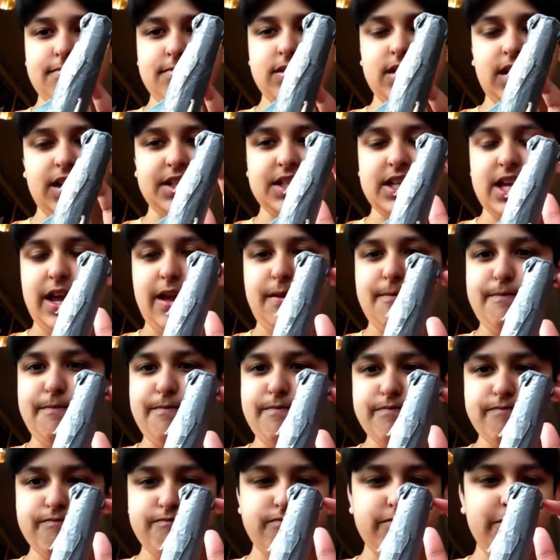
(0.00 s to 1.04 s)
duct tape,
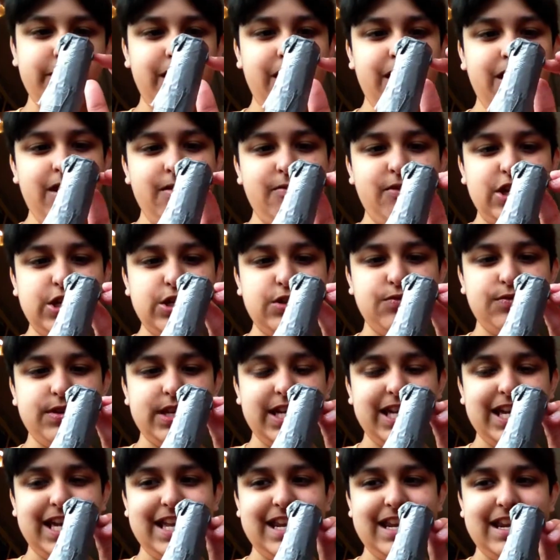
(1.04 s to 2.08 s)
which
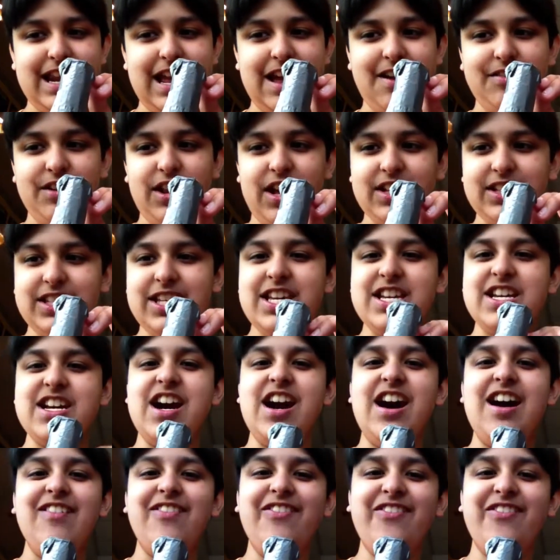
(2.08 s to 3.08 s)
we can now not take off.